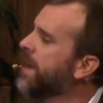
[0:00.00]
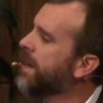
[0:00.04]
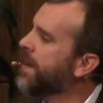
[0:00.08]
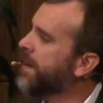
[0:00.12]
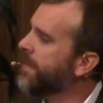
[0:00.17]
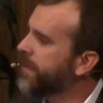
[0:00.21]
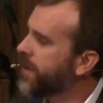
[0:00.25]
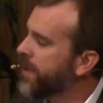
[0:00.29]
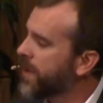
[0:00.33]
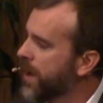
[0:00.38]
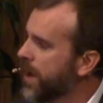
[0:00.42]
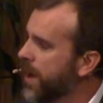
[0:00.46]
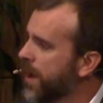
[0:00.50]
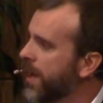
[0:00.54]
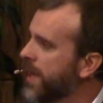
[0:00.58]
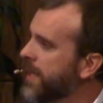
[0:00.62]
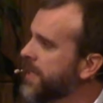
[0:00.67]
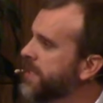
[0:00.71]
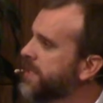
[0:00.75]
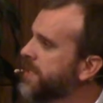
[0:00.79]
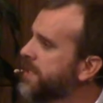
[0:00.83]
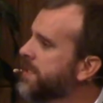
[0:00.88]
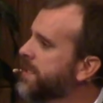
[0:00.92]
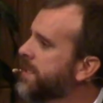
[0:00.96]
of
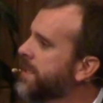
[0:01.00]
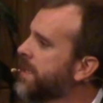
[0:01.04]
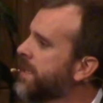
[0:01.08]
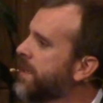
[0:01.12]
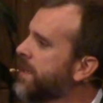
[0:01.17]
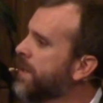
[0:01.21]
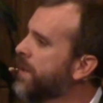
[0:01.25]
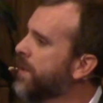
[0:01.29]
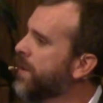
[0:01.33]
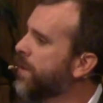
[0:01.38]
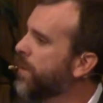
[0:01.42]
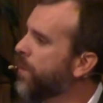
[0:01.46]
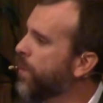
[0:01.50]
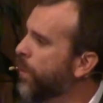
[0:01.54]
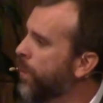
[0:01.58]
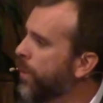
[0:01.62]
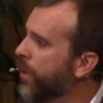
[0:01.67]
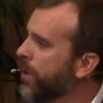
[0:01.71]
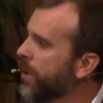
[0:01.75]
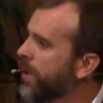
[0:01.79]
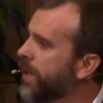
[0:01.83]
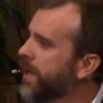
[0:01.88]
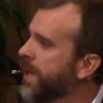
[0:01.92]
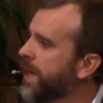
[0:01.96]
God's
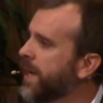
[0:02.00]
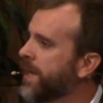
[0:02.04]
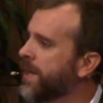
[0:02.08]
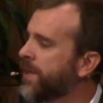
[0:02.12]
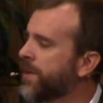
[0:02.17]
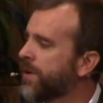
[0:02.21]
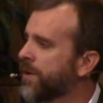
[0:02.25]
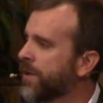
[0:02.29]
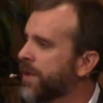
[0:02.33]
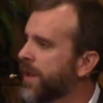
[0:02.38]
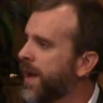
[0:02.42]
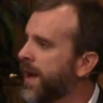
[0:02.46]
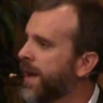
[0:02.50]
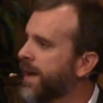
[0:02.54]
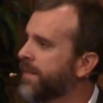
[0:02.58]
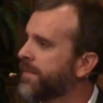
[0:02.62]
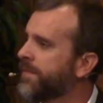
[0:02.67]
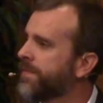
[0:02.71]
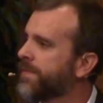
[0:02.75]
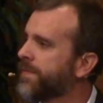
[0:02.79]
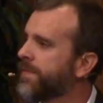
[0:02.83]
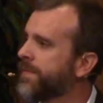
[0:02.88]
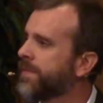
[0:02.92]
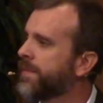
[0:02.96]
work in your
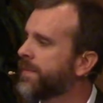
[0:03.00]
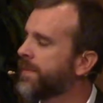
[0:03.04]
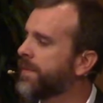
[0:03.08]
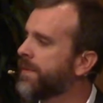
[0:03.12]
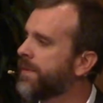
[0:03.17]
life